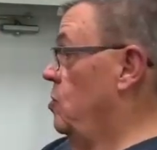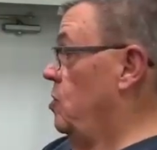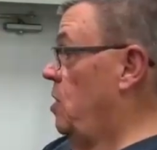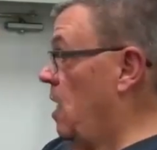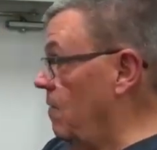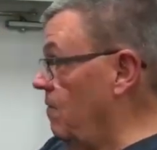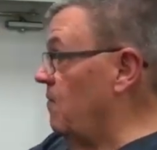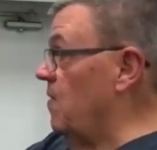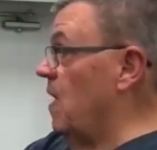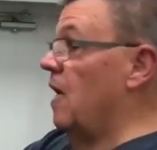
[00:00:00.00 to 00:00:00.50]

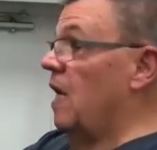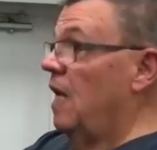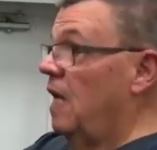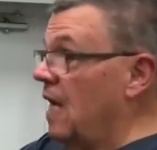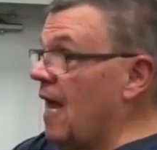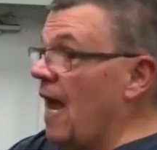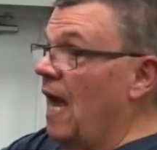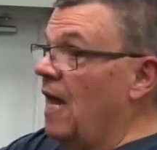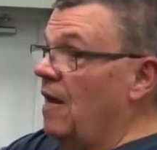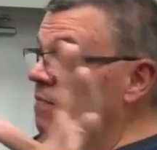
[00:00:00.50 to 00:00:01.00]
He, mm-hmm. he
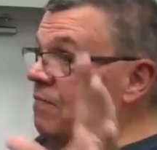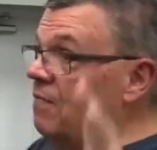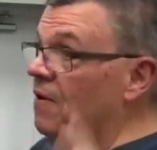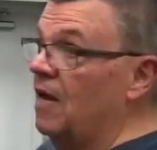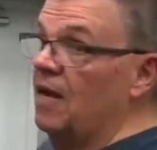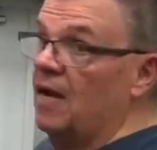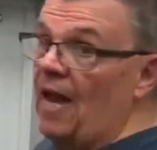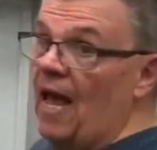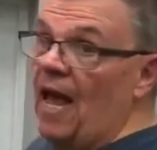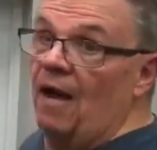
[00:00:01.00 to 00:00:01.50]
got it
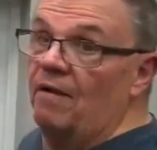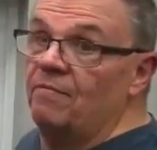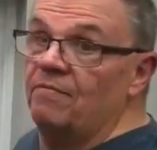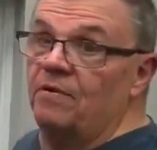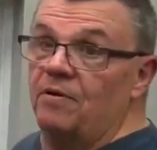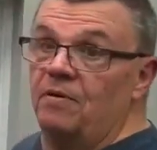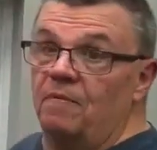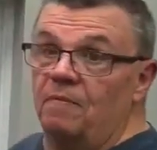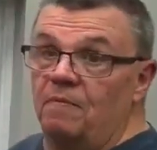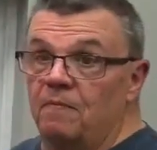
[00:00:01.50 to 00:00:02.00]
figured out
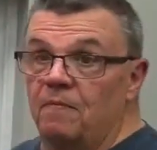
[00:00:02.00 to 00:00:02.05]
for them.